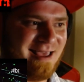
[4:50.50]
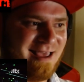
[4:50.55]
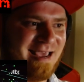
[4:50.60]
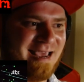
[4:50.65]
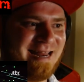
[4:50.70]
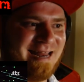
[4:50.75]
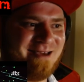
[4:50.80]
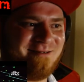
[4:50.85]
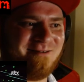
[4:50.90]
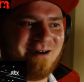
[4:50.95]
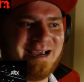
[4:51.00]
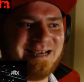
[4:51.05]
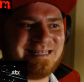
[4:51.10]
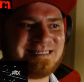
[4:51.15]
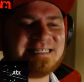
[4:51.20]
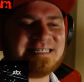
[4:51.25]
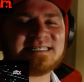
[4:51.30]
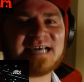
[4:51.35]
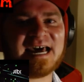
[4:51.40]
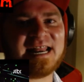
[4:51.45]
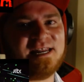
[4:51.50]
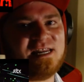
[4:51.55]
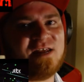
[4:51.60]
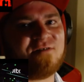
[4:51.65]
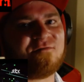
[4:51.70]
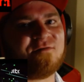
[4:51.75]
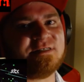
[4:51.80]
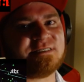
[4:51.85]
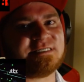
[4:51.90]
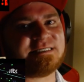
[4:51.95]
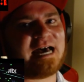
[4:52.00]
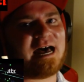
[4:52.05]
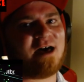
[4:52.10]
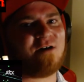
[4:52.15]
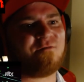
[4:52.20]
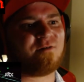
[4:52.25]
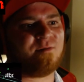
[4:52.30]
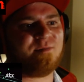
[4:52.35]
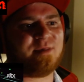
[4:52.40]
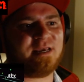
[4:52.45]
Anyways, he's got a different
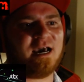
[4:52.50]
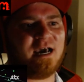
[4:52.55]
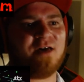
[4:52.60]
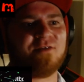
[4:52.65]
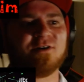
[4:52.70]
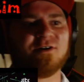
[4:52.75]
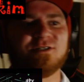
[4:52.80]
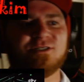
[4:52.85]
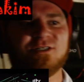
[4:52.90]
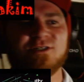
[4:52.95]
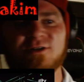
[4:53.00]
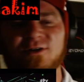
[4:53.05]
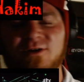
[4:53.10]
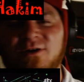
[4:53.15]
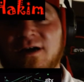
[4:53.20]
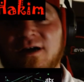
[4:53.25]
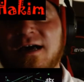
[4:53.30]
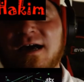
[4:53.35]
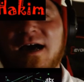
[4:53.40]
style from the other two.